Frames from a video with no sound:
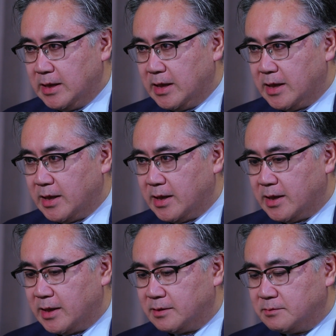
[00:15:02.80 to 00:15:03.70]

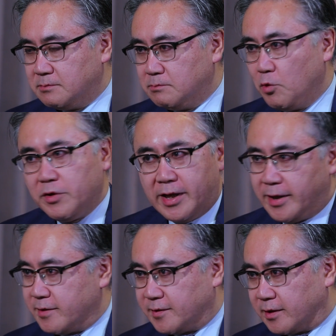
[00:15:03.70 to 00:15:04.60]
uh, more than
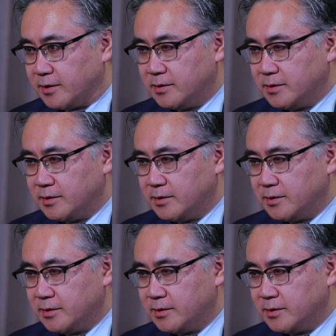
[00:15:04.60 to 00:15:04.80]
anything.